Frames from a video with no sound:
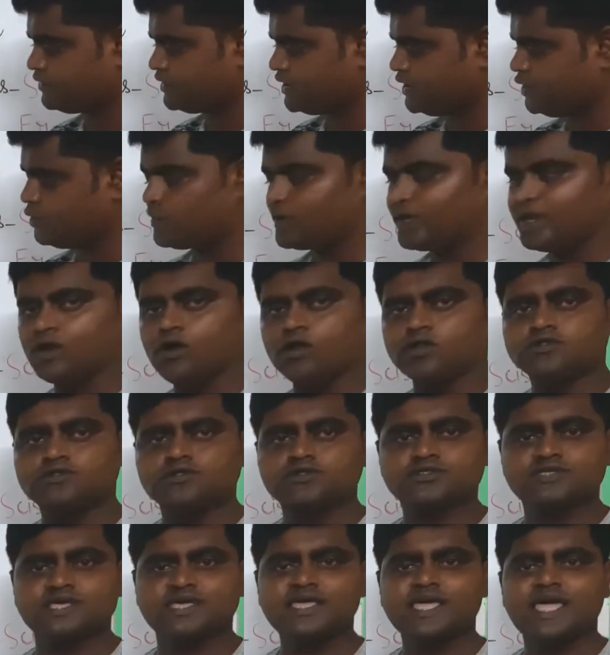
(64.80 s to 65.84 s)
You can also
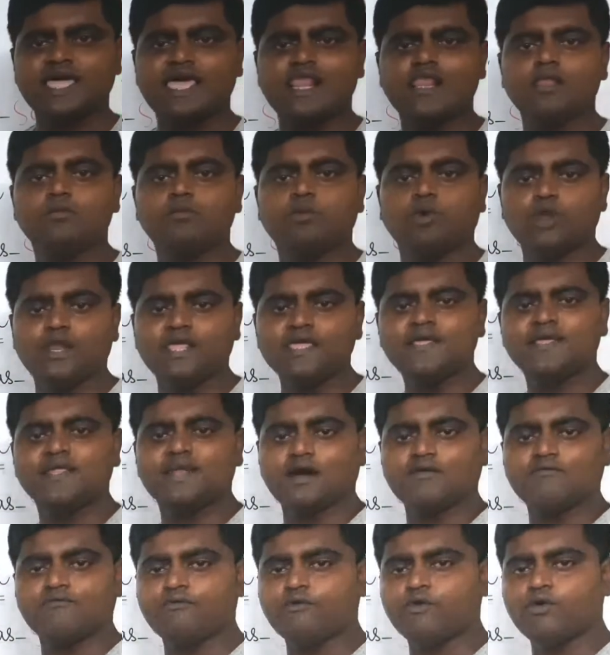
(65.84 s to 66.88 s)
say el
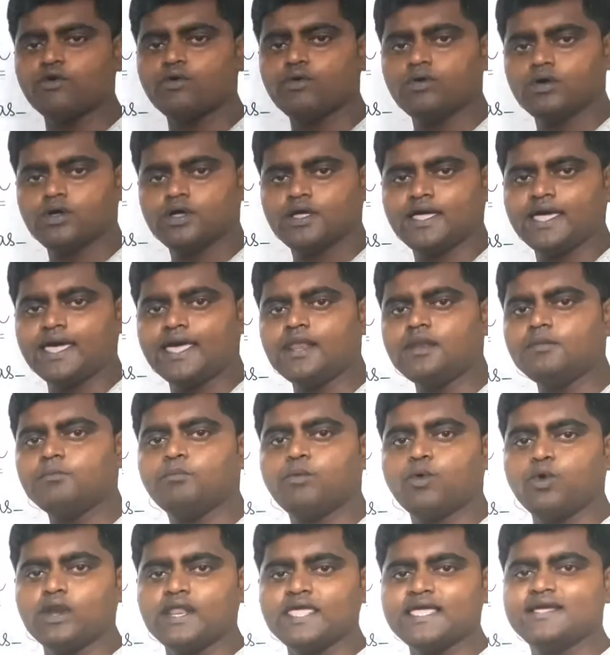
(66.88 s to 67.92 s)
bolígrafo, el
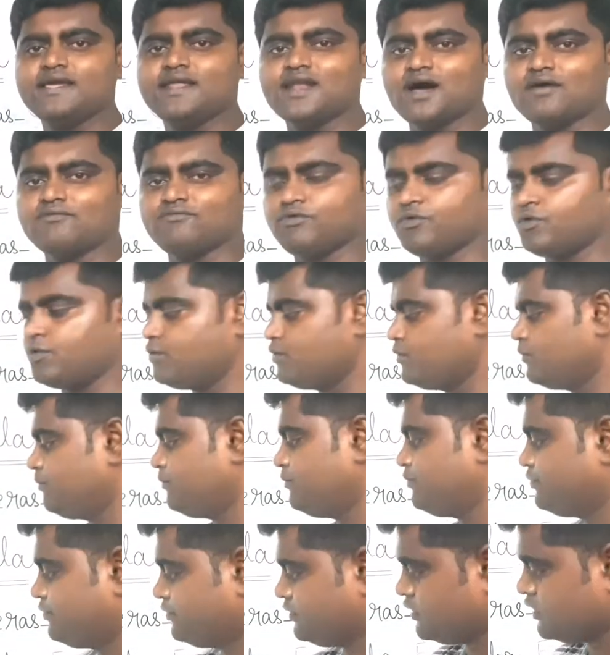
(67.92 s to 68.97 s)
bolígrafo.
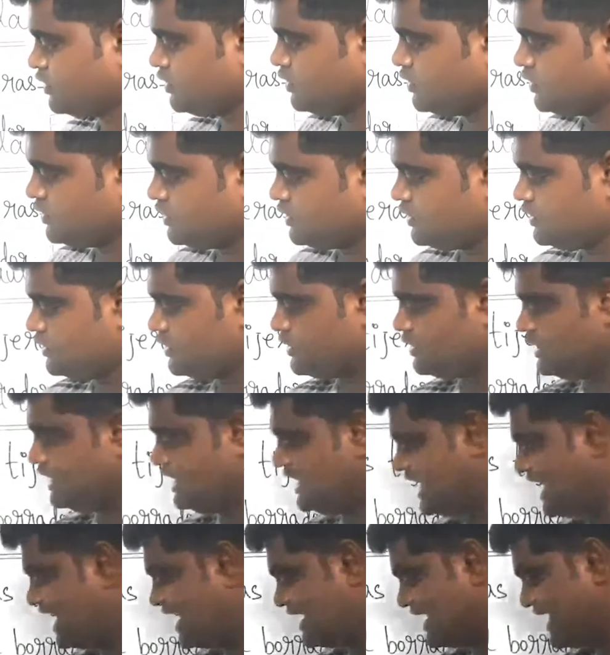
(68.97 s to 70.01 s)

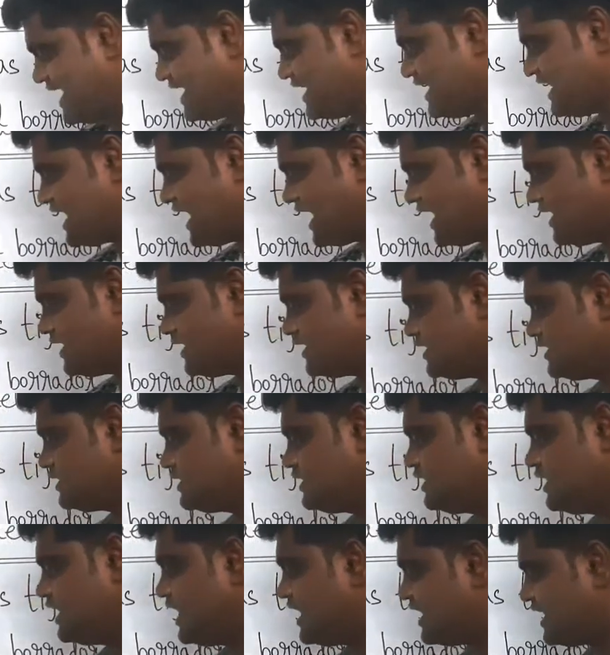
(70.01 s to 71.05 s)
La regla,
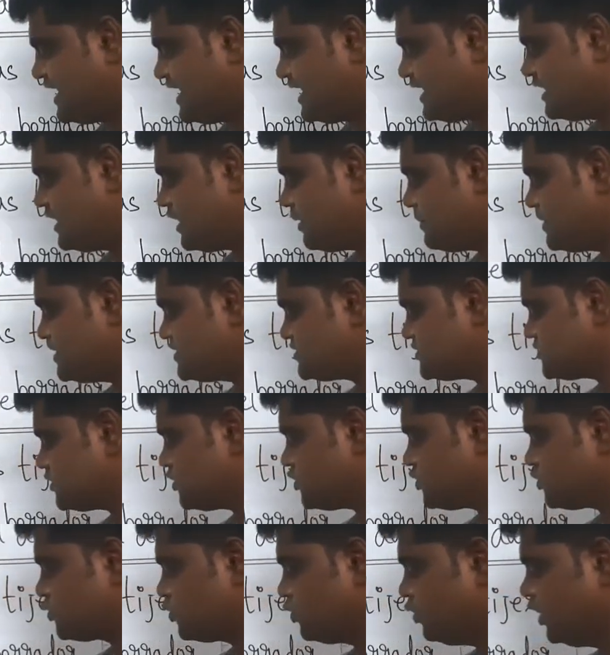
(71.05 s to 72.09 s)
la regla means
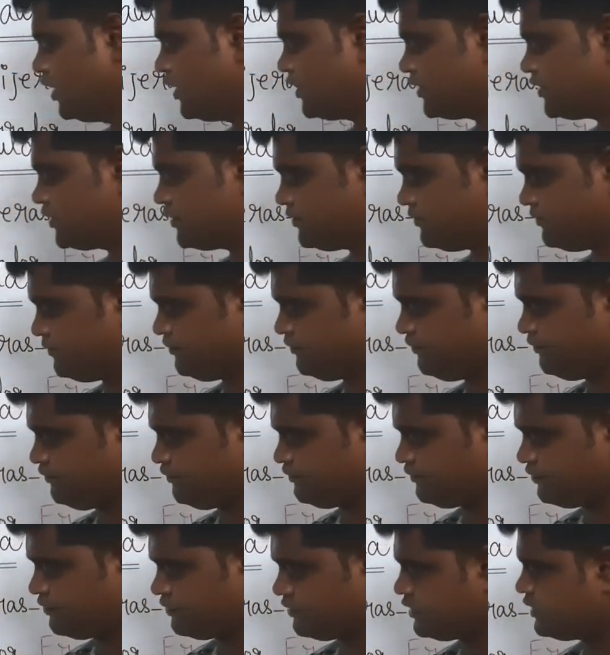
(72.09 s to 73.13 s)
ruler.
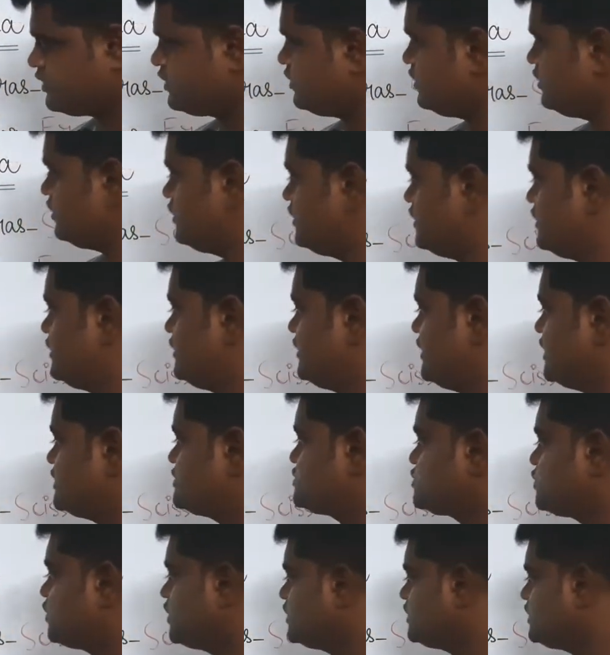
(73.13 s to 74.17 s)

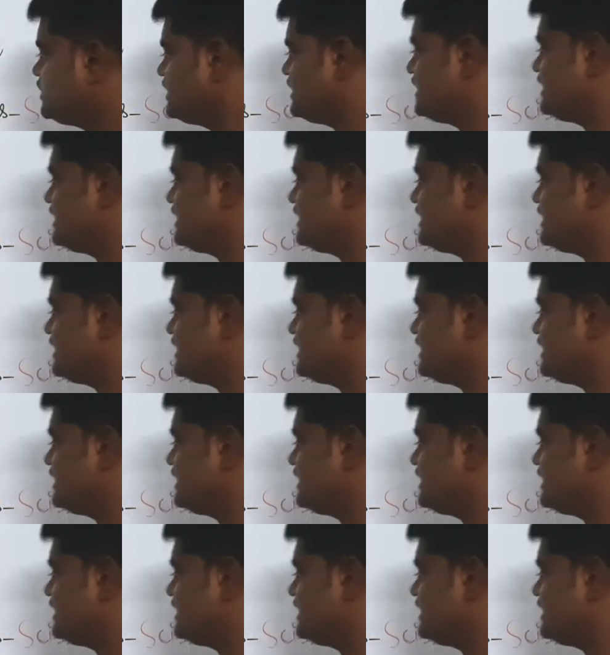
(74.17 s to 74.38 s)
Next word,